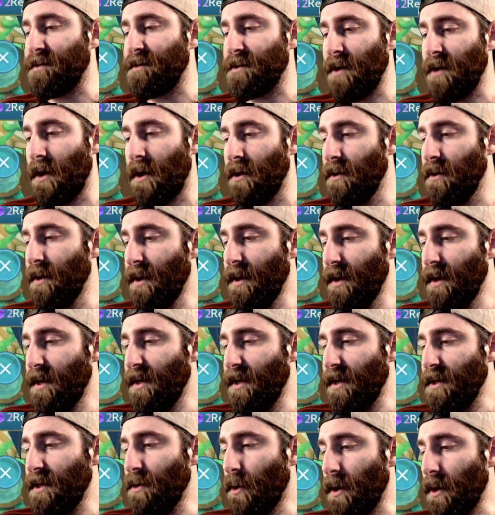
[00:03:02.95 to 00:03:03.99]
So
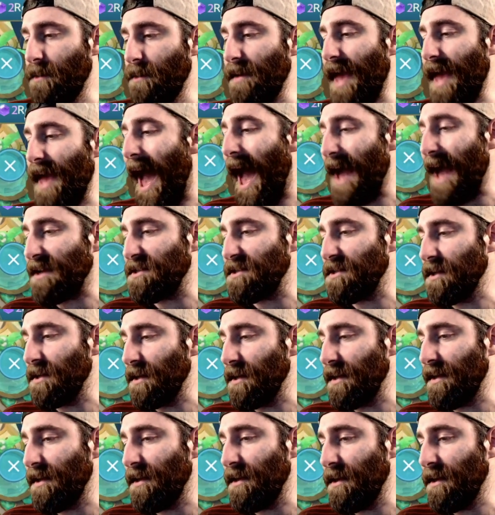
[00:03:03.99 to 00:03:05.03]
you want to be
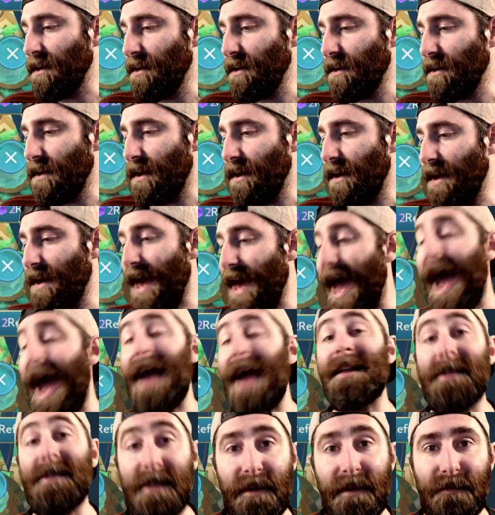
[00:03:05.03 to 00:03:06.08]
actually
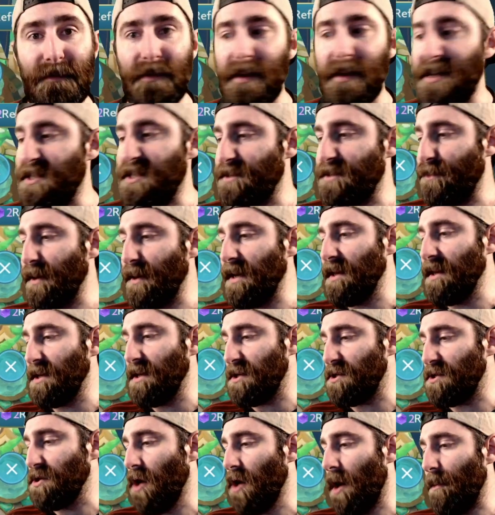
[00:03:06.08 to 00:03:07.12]
actively spinning the
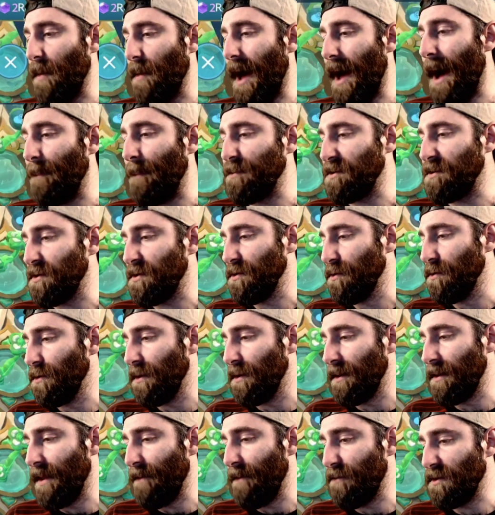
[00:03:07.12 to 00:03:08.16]
shop up
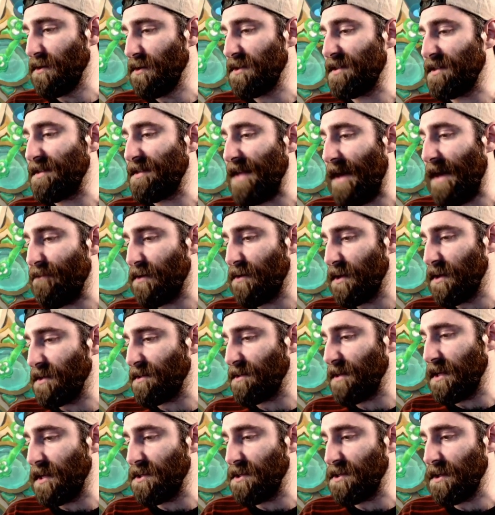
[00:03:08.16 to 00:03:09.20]
to level 7
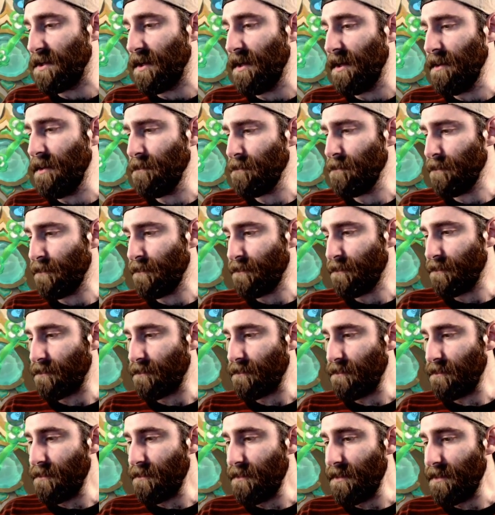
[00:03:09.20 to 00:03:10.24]
essentially.
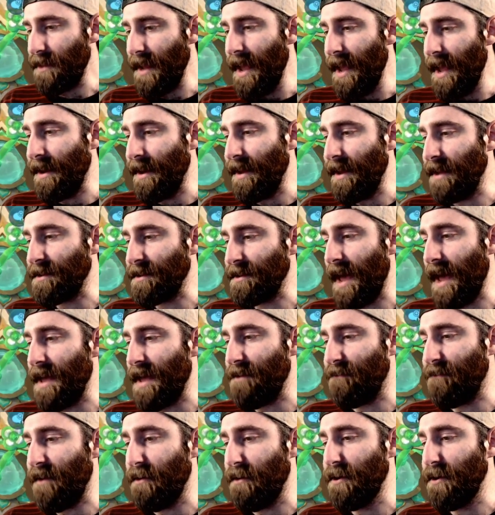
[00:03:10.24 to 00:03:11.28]
And there's
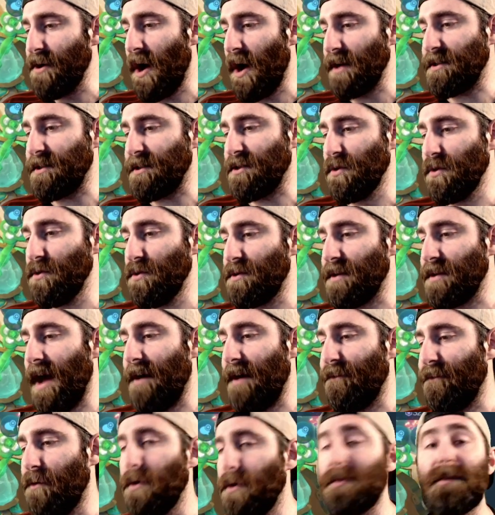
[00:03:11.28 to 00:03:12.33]
a very nice
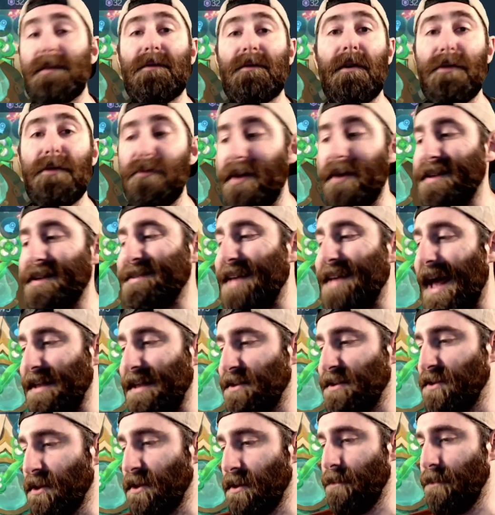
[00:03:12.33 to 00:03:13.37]
2-star for us. I've got 3
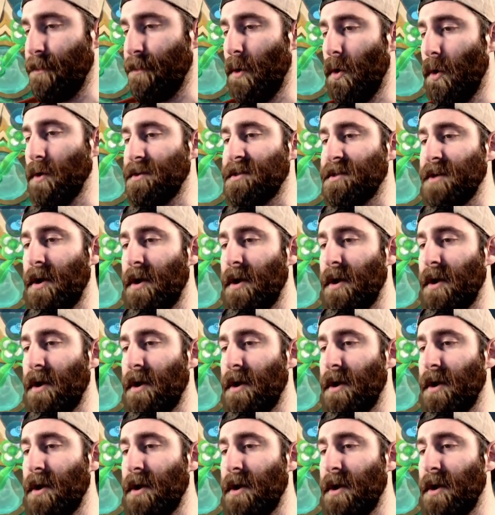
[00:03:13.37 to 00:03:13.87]
assassins on the board.